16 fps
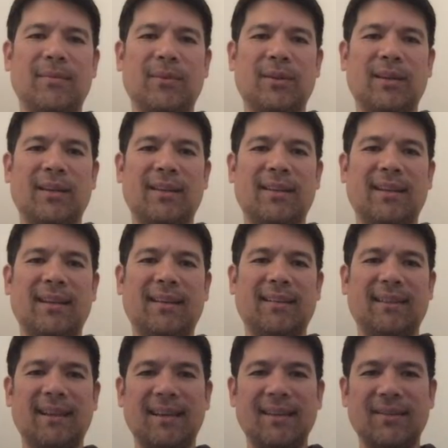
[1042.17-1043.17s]
Okay, dot
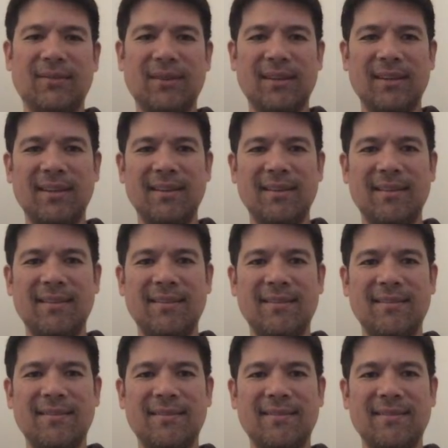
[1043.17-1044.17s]
class right
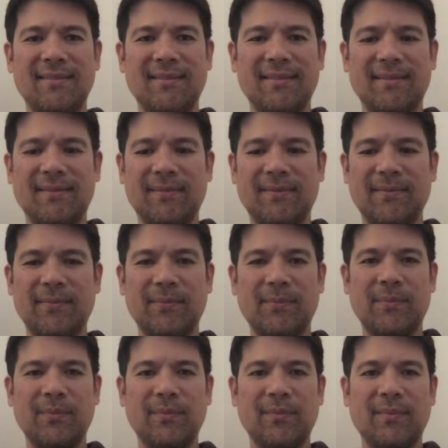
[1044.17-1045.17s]
here, and
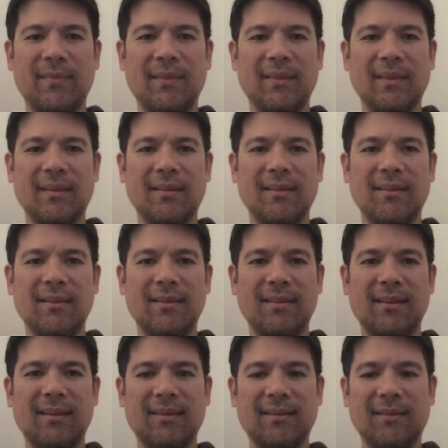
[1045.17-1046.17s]
then
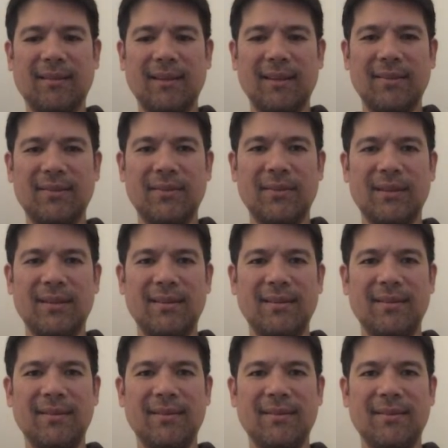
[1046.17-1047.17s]
dot class right
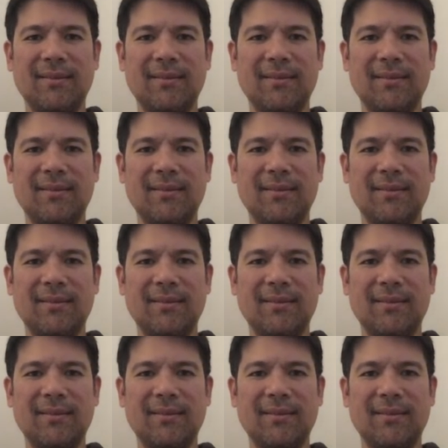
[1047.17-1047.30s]
here.